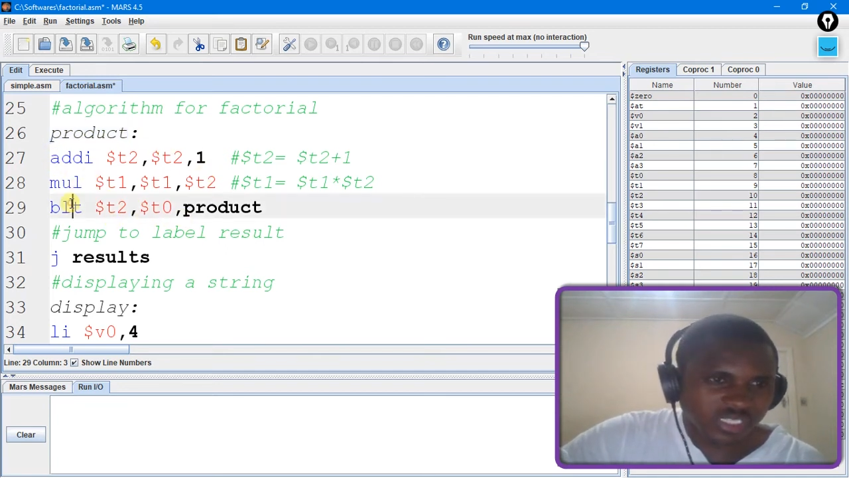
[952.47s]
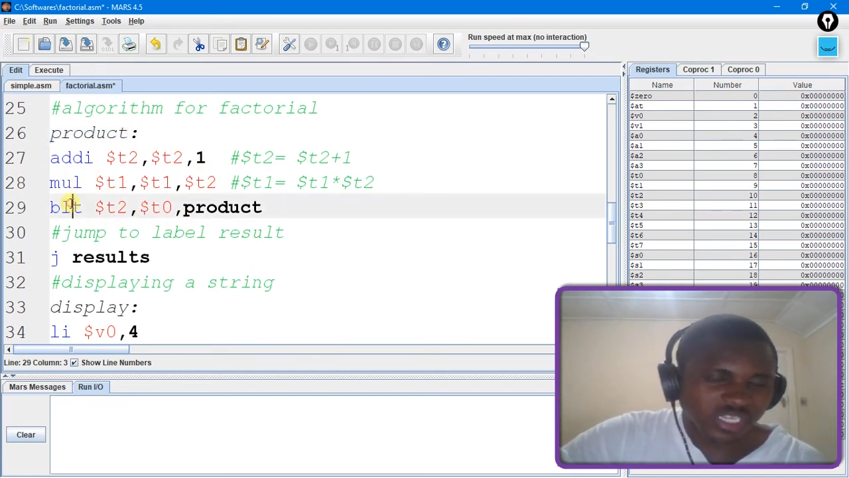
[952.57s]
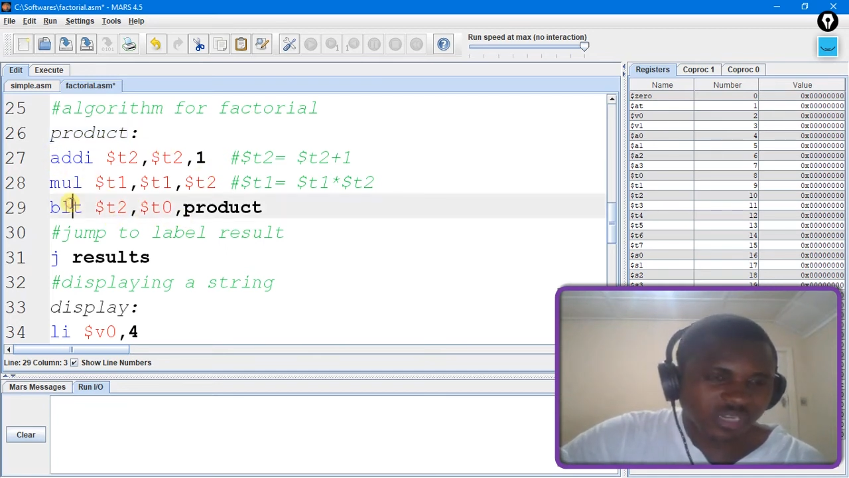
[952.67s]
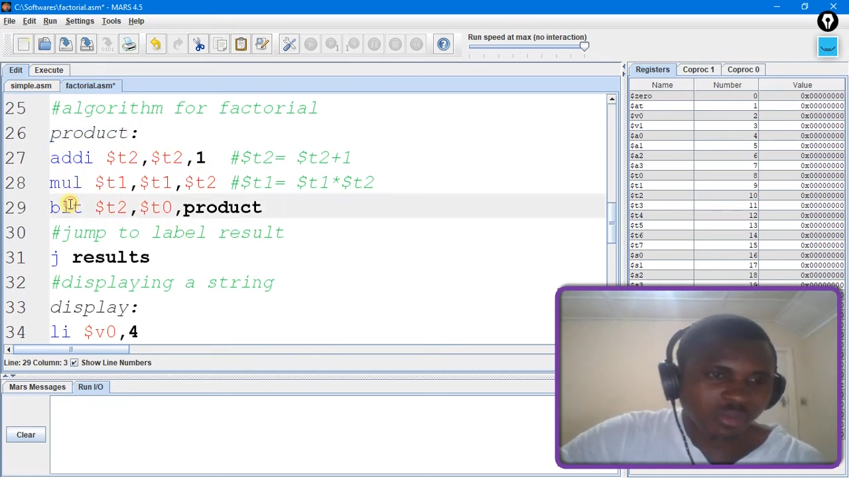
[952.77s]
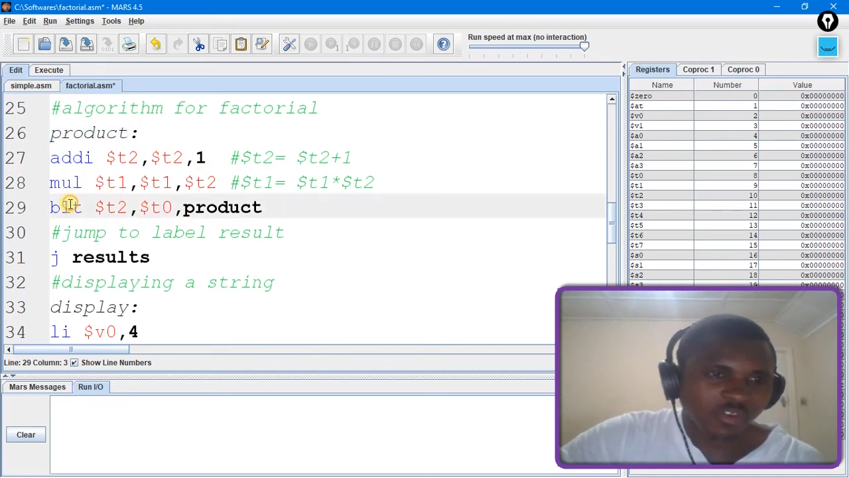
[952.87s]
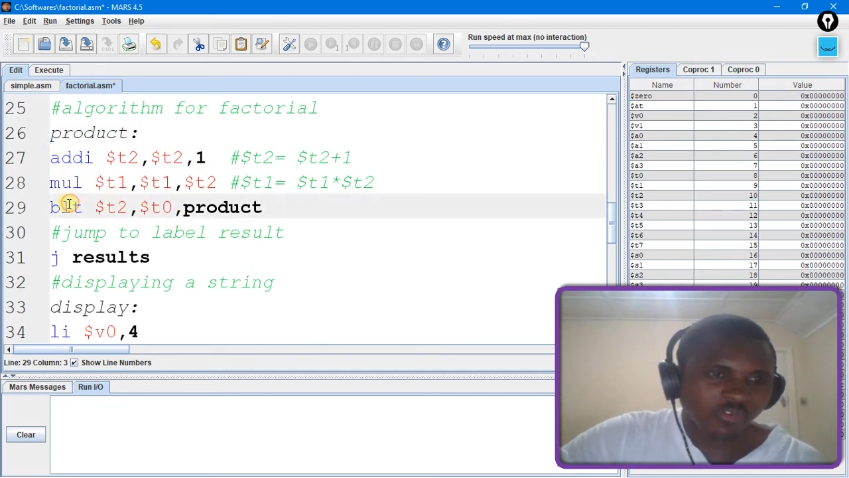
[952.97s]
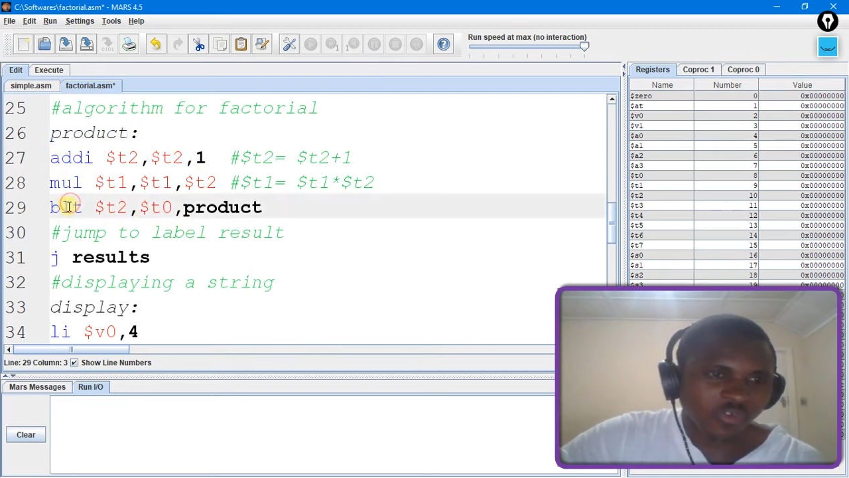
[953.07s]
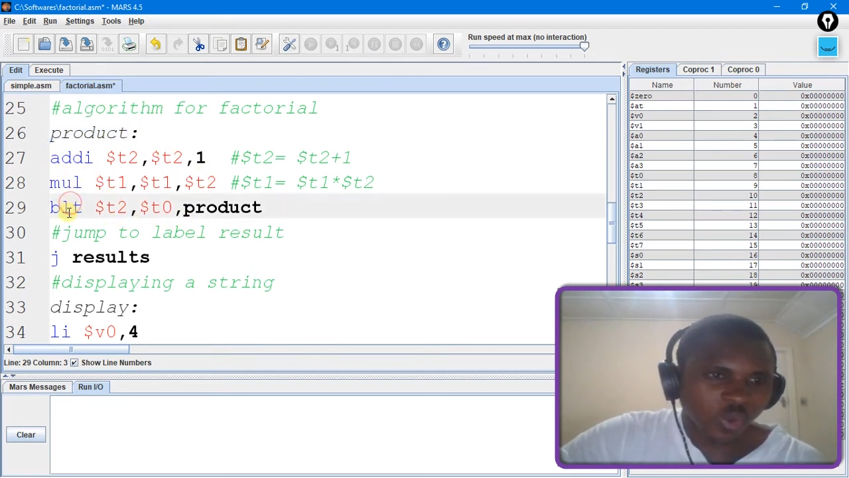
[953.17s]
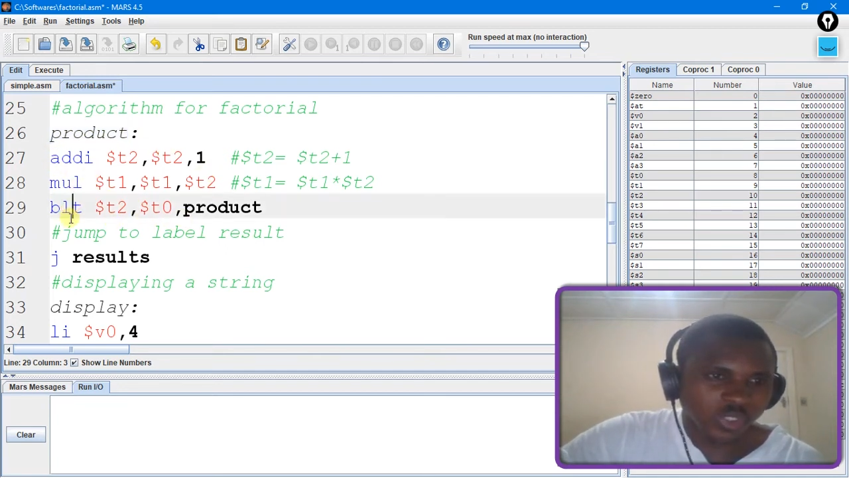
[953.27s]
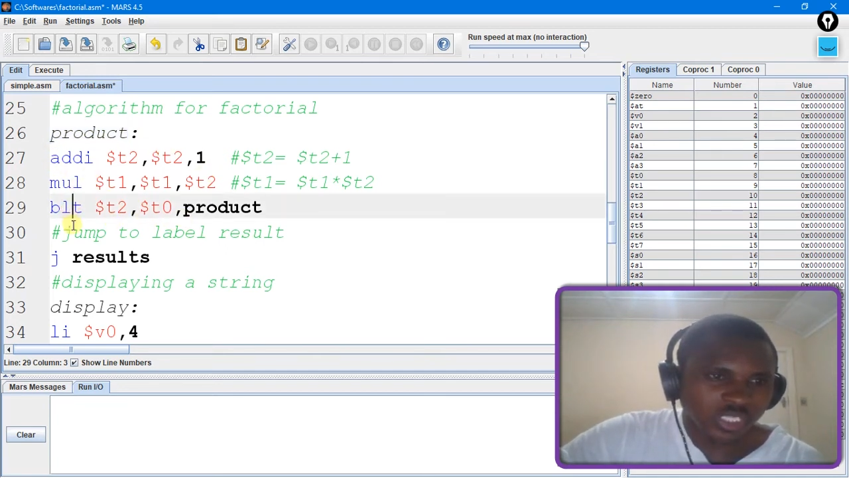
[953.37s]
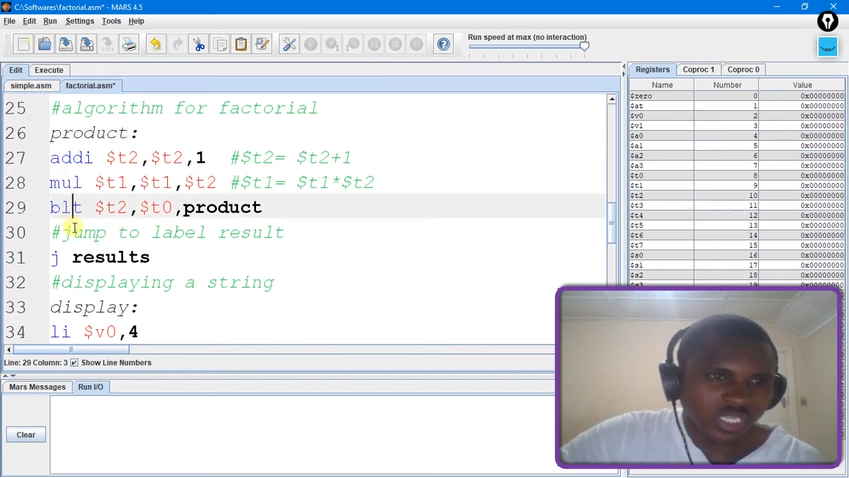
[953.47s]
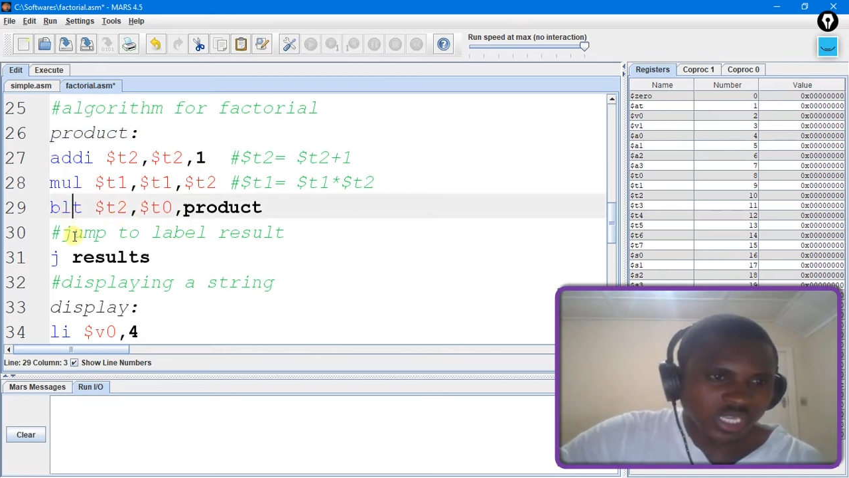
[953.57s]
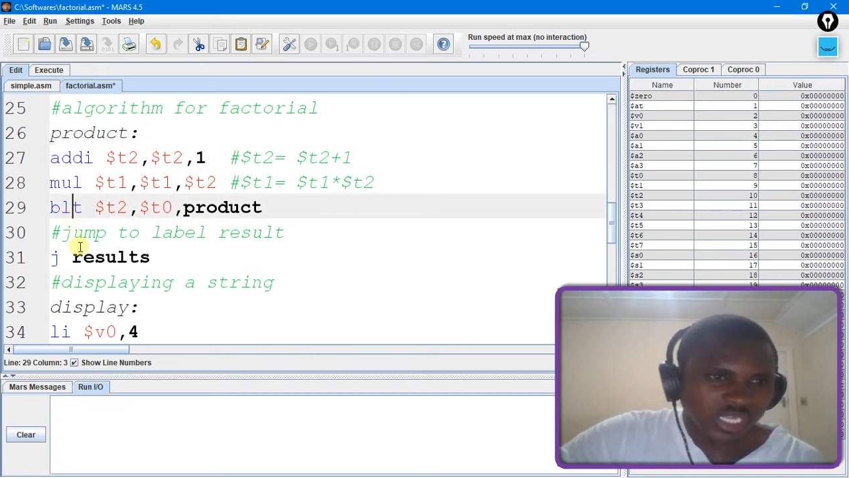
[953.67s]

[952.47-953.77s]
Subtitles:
statement fails,